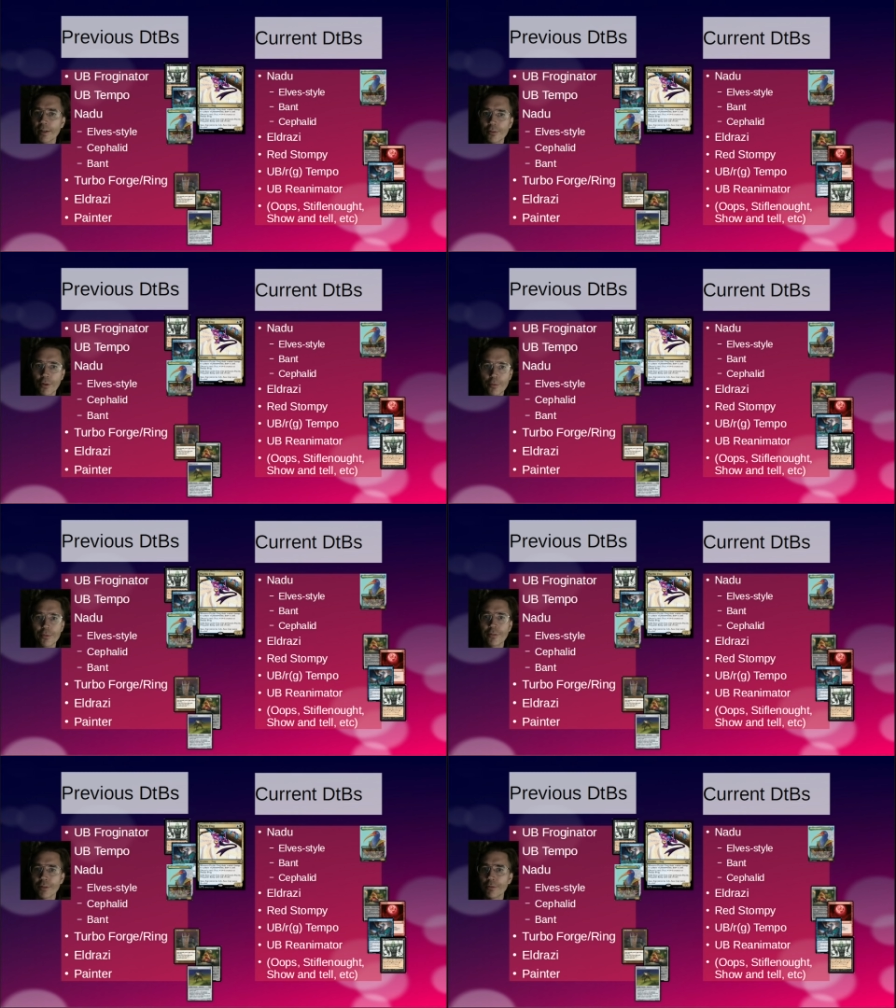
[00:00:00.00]
in terms
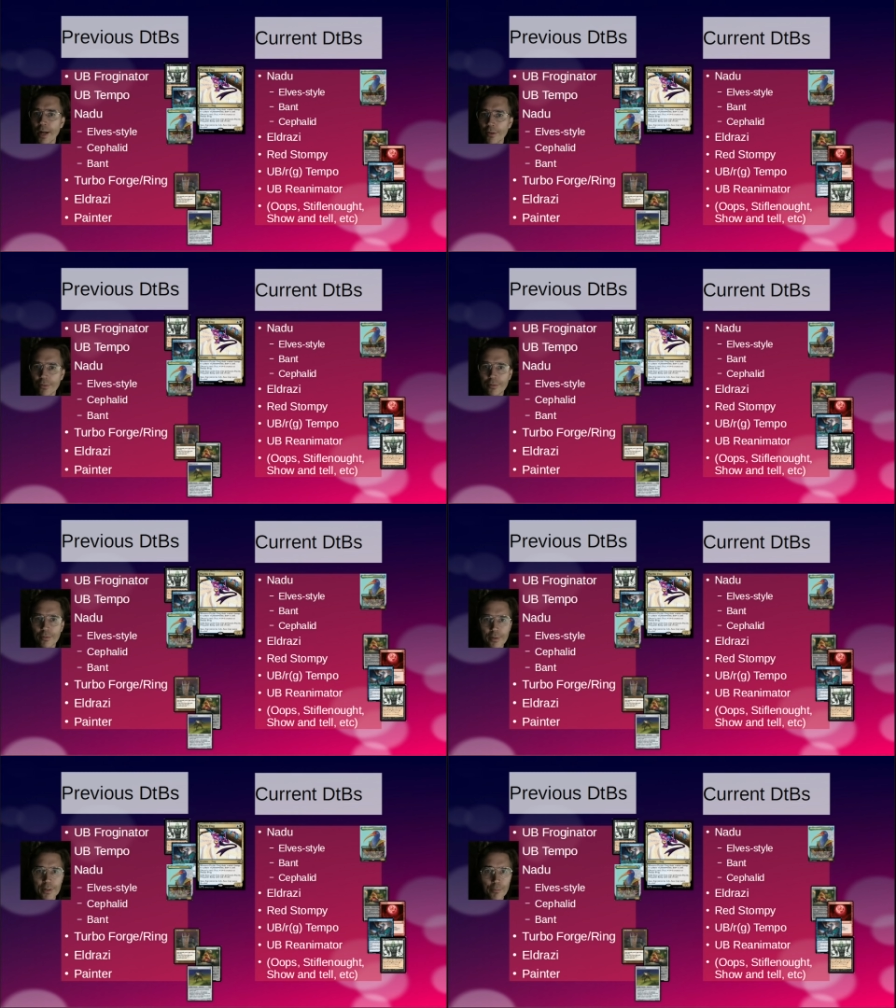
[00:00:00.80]
of
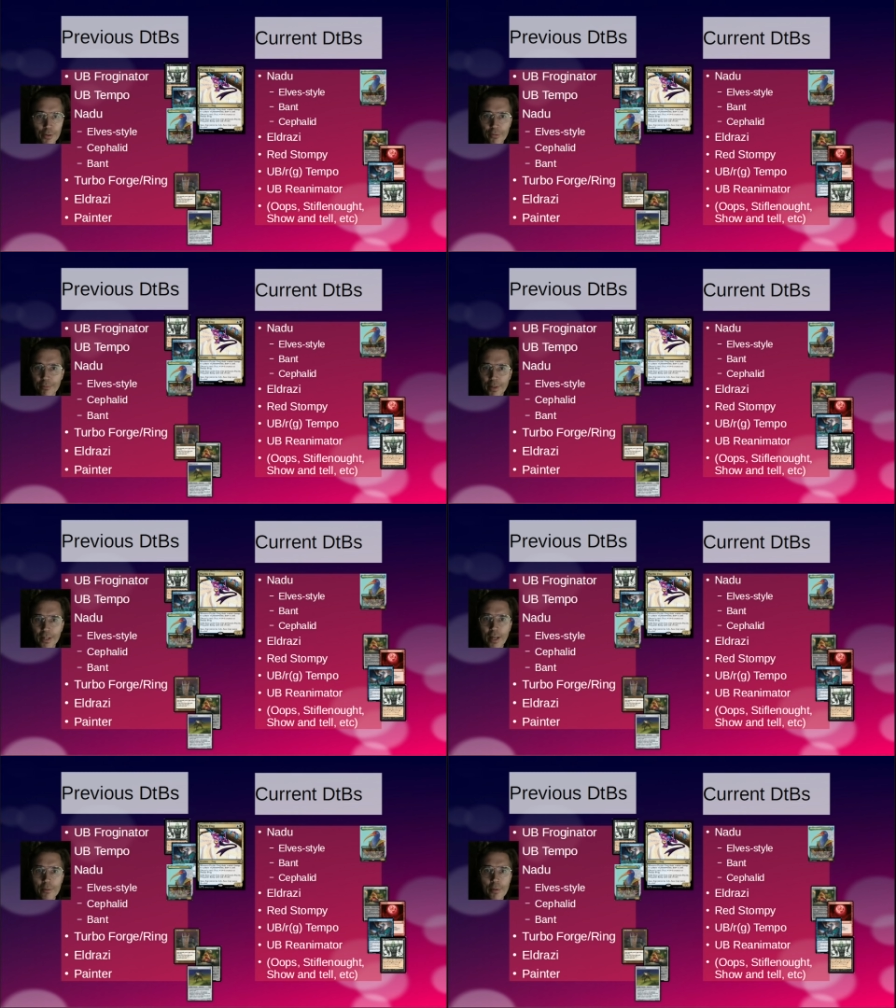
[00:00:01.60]
interaction in the previous
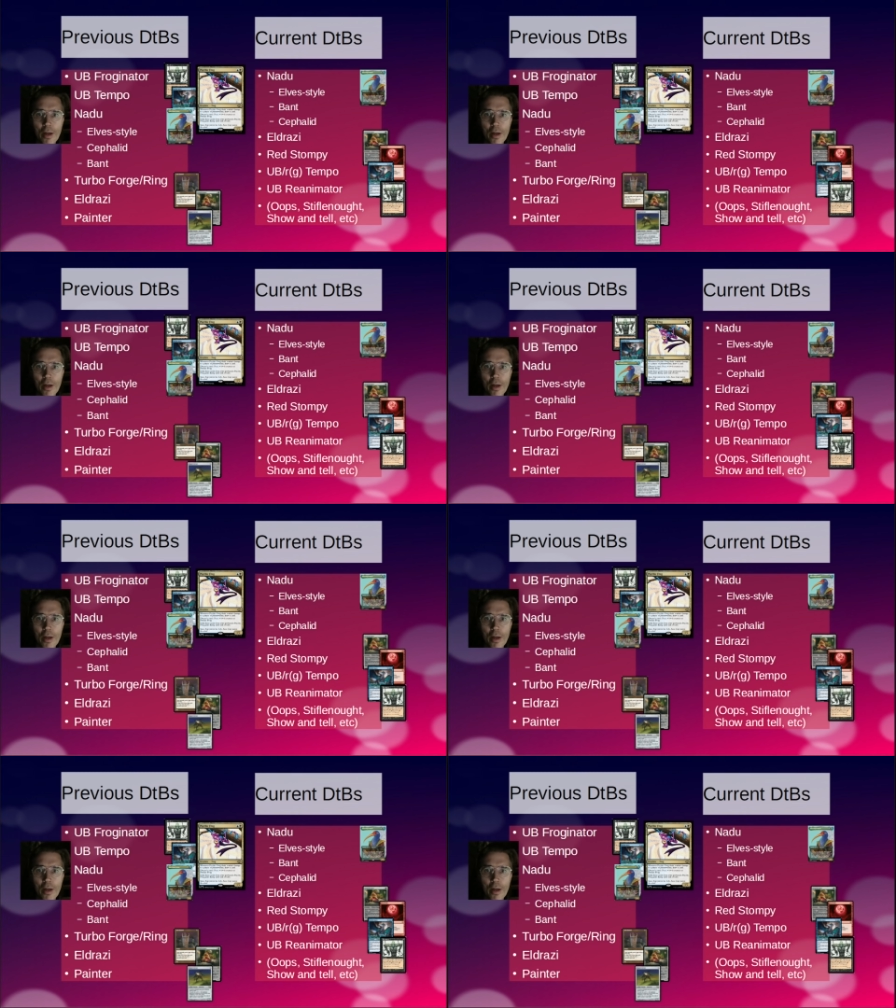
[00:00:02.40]
metagame.